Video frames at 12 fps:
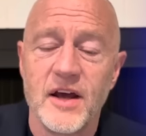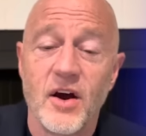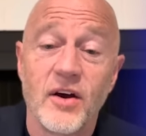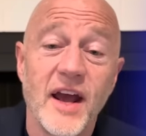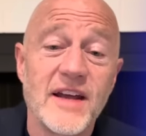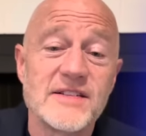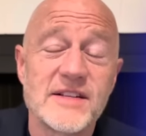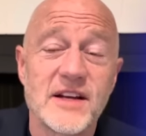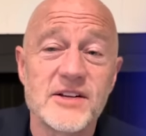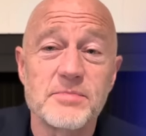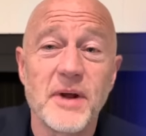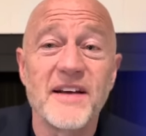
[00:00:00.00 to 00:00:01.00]
okay, instead
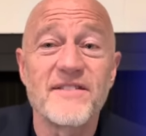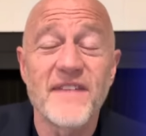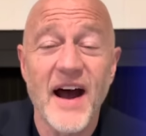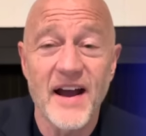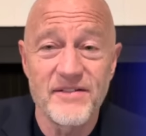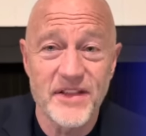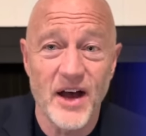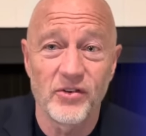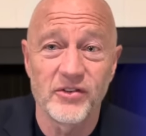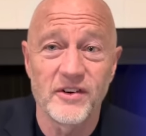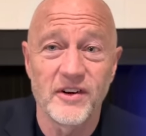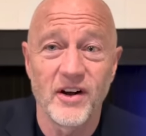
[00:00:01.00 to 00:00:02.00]
of spending five
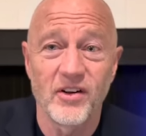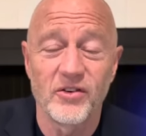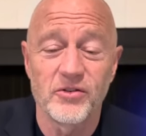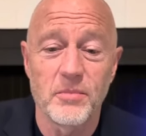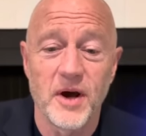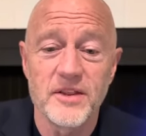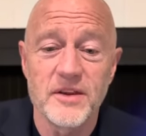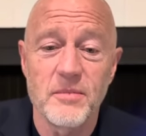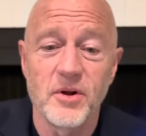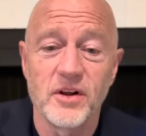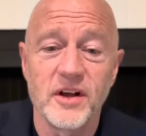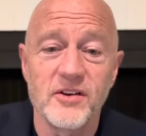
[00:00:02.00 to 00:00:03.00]
thousand dollars a month, I'm
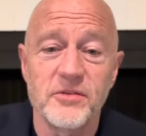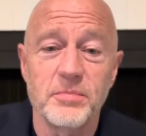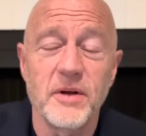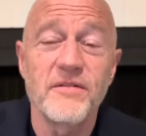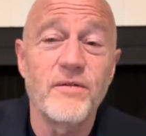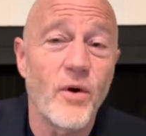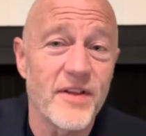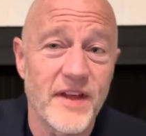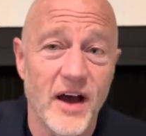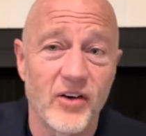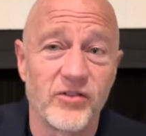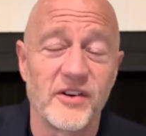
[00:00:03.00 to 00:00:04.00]
only going to spend four
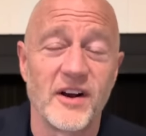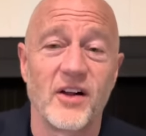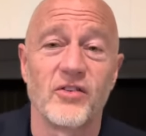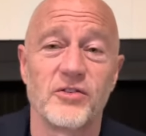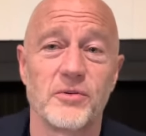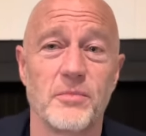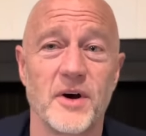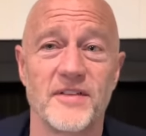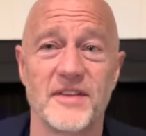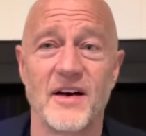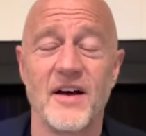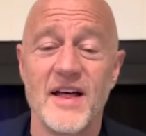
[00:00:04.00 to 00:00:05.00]
thousand dollars a
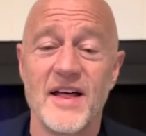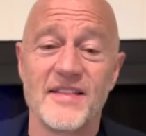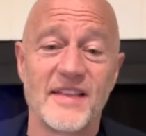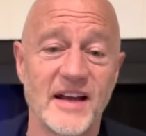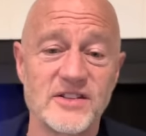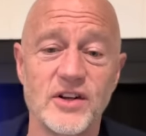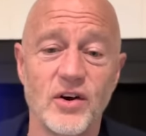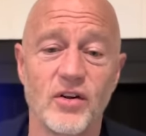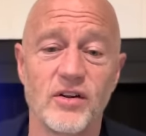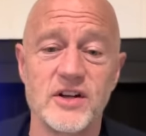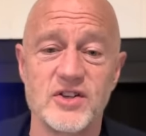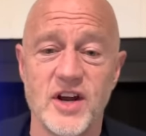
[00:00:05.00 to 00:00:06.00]
month. Now that's the
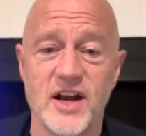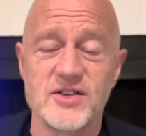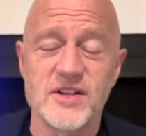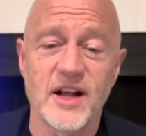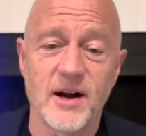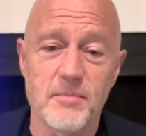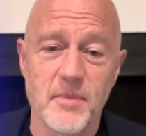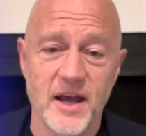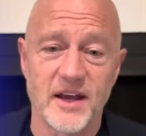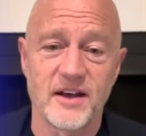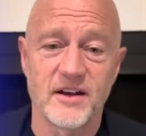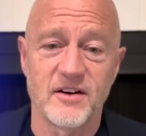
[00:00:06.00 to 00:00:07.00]
only change that I'm
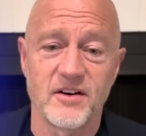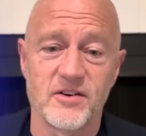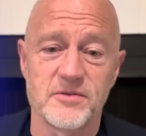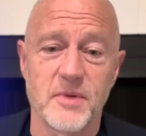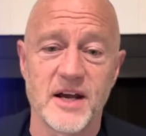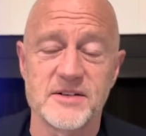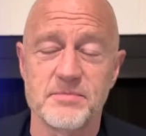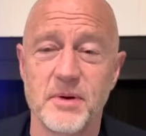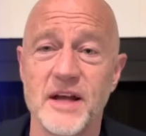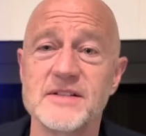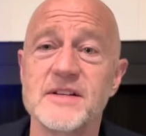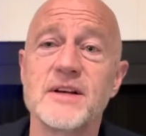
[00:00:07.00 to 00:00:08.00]
making here is my
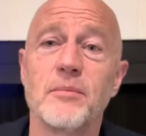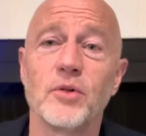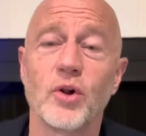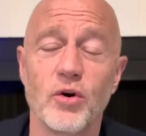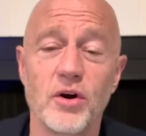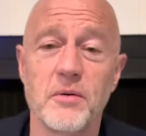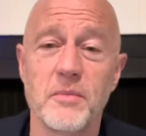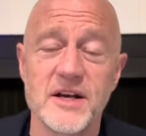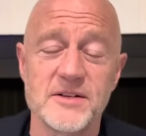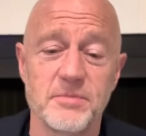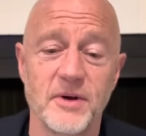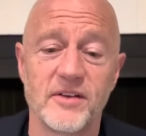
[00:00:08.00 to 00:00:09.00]
expenses. I'm lowering my
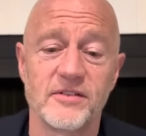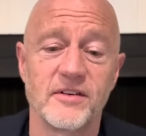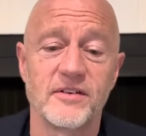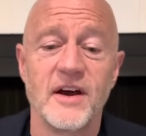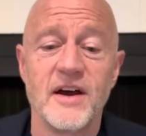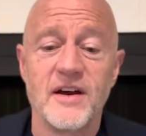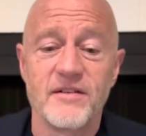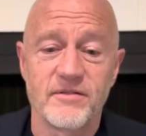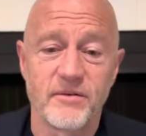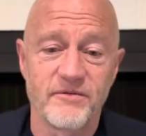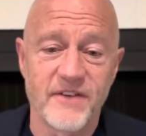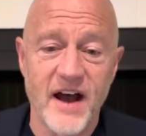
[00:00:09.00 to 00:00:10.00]
expenses
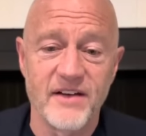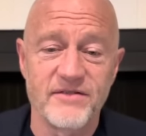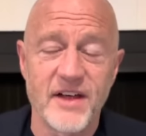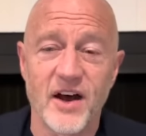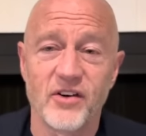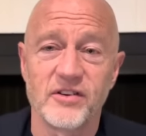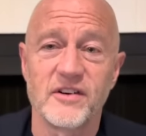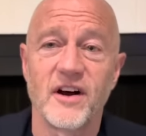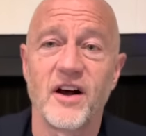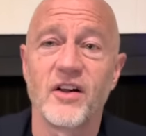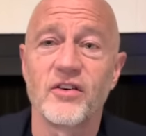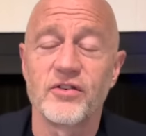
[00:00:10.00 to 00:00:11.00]
from five thousand
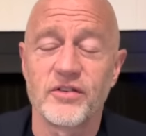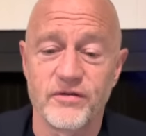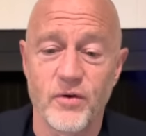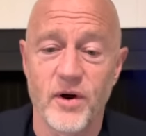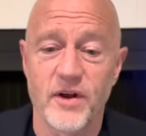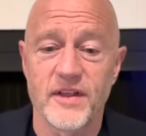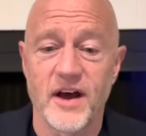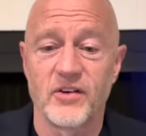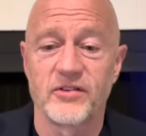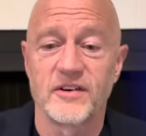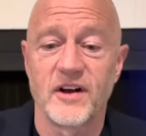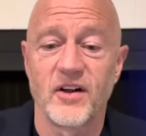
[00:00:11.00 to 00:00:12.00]
dollars to four
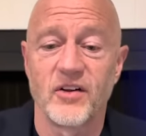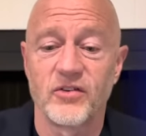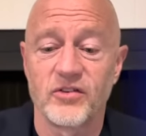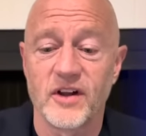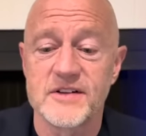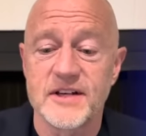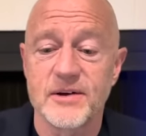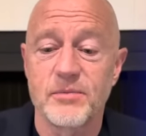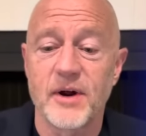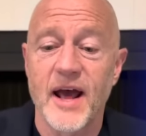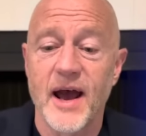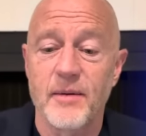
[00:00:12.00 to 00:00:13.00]
thousand dollars. Let's see
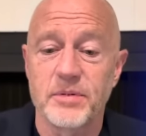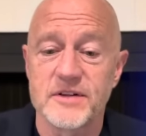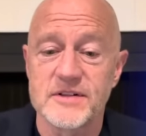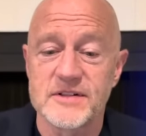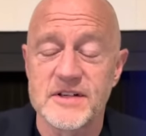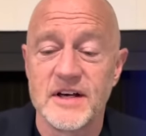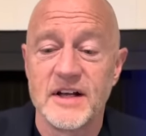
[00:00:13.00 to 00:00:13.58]
what happens.